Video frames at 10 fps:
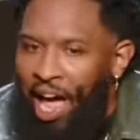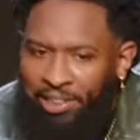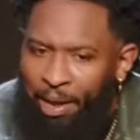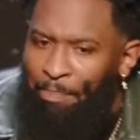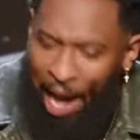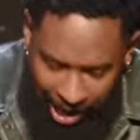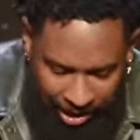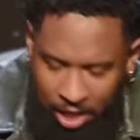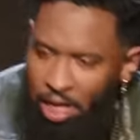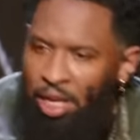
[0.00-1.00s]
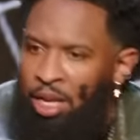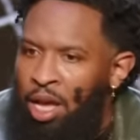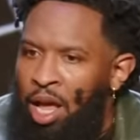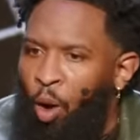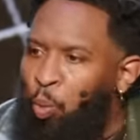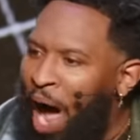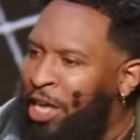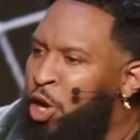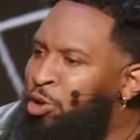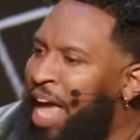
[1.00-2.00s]
said, Mike, why
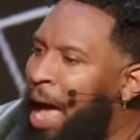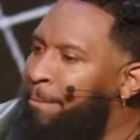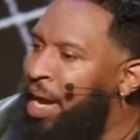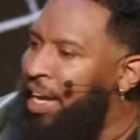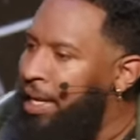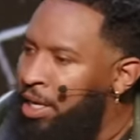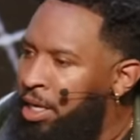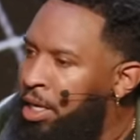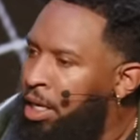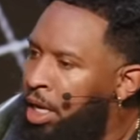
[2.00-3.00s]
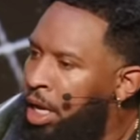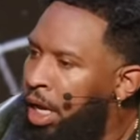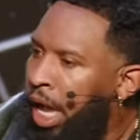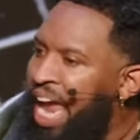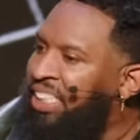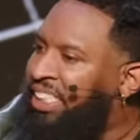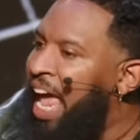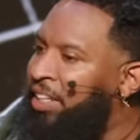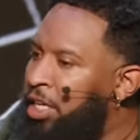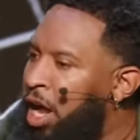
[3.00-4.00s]
you got money and
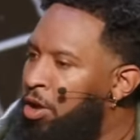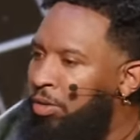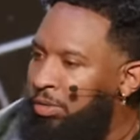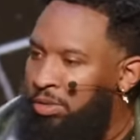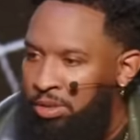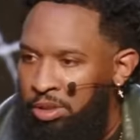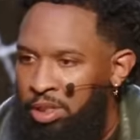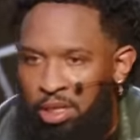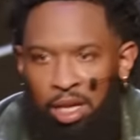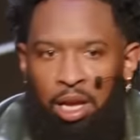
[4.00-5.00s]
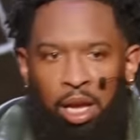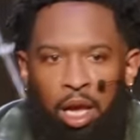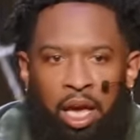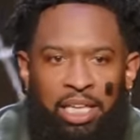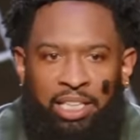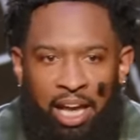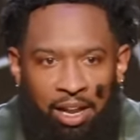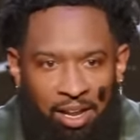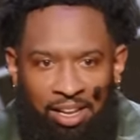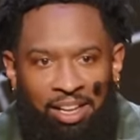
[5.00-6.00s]
Xander don't? He said,
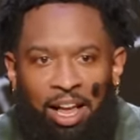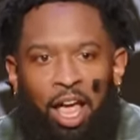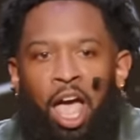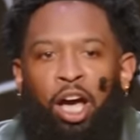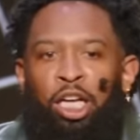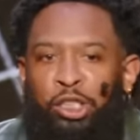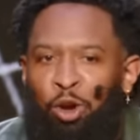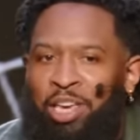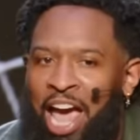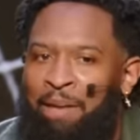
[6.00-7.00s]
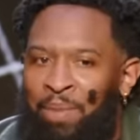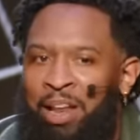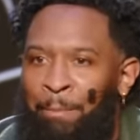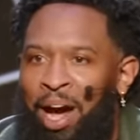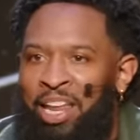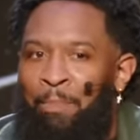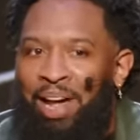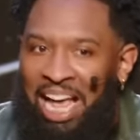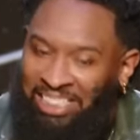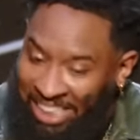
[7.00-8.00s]
because you gave me the money, but
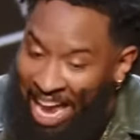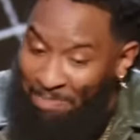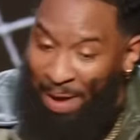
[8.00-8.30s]
I stayed